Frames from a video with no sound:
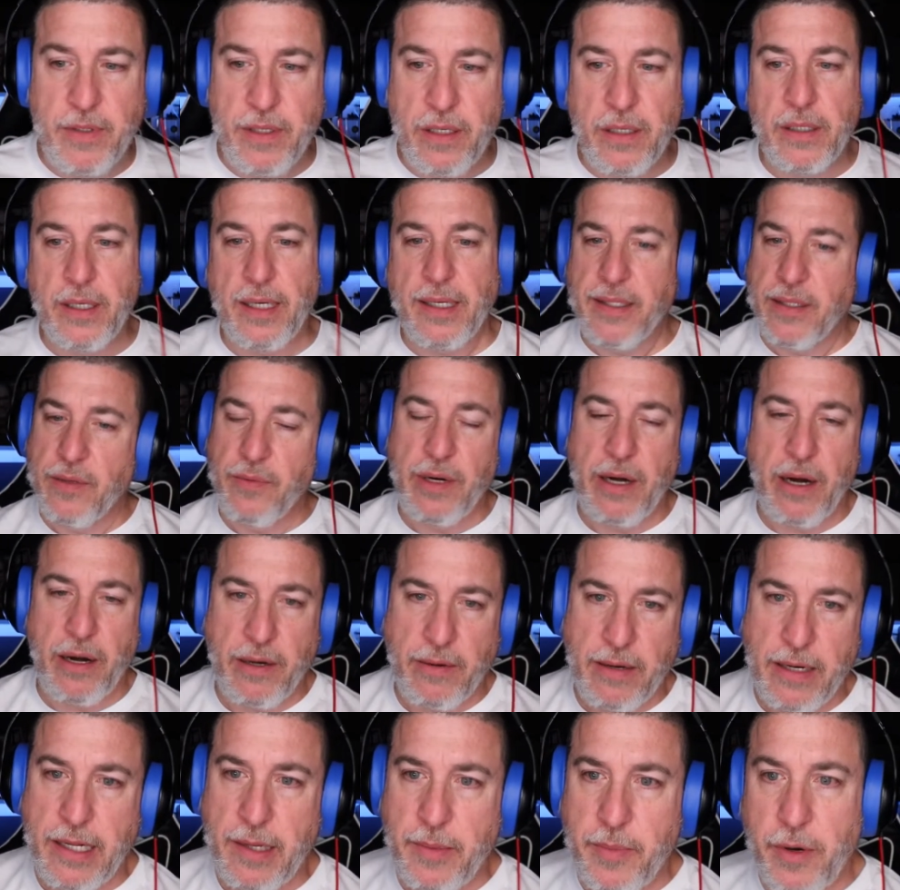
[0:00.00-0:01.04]
Okay, so we already
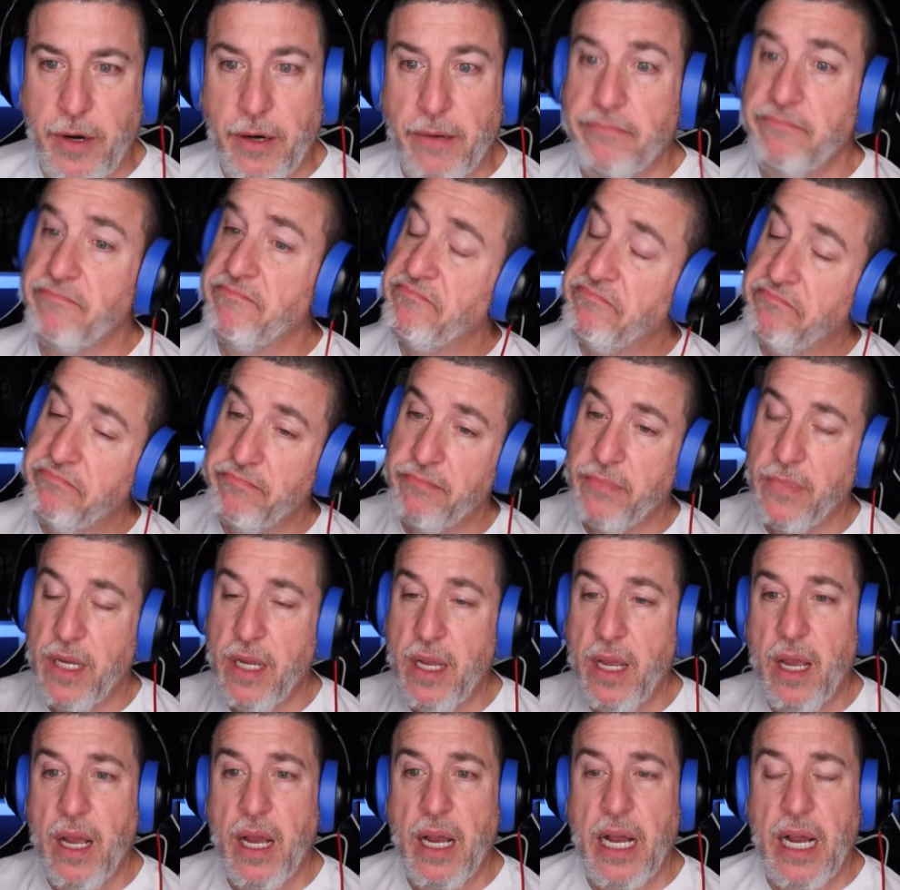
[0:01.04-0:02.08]
read that part.
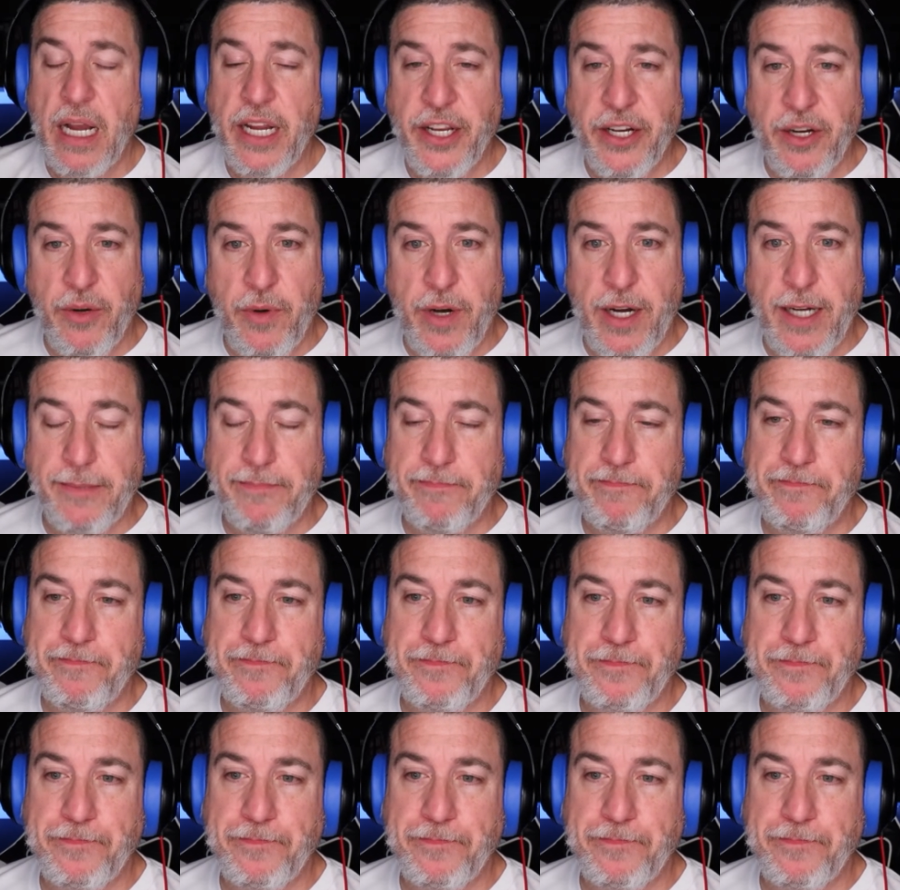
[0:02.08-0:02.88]
You know what?